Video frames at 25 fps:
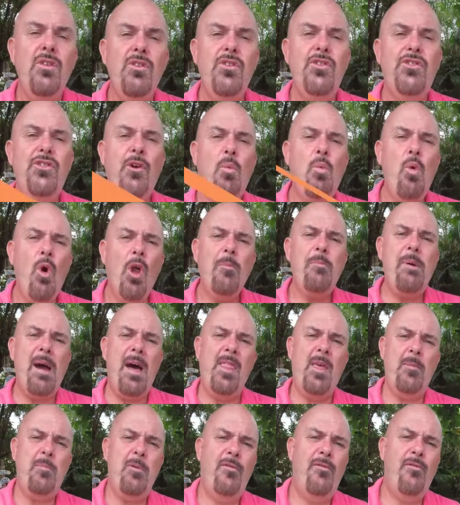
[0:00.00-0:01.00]
So what
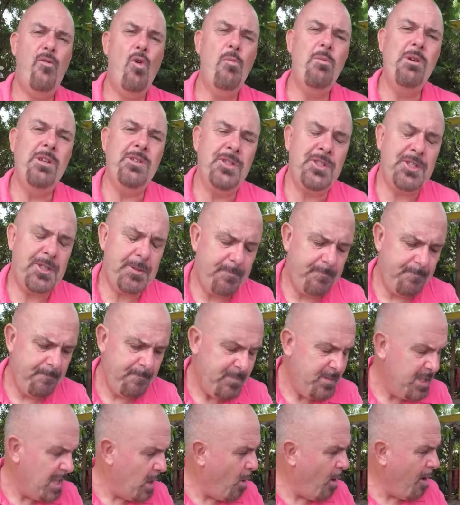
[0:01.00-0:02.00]
about their performance?
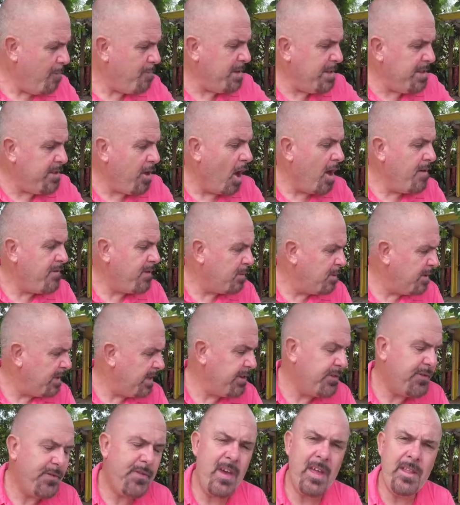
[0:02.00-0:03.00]
Now, I've been diving with
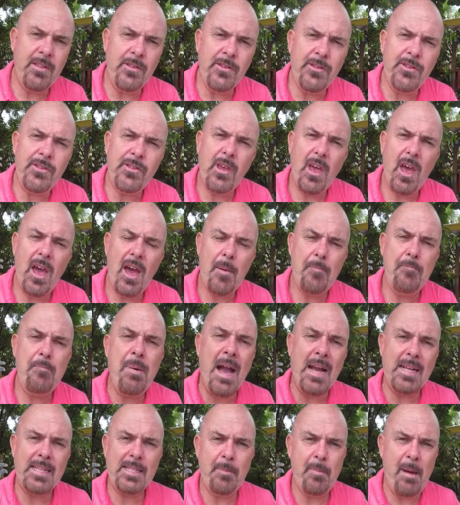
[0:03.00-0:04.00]
these fins
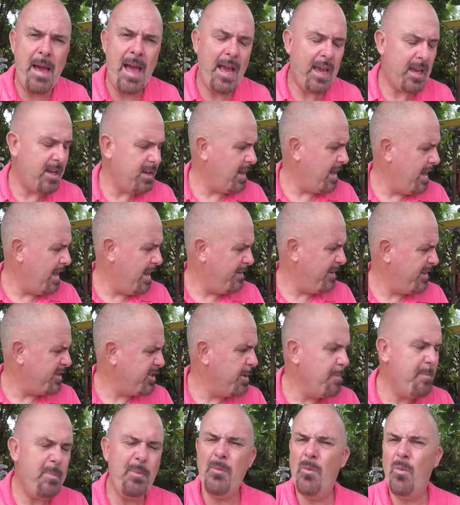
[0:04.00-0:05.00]
back to back, and I've
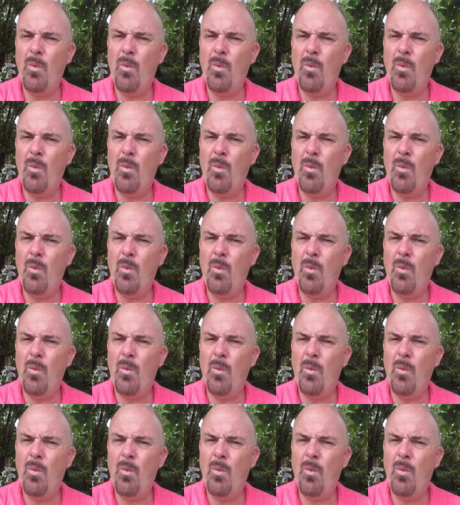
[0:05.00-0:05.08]
actually been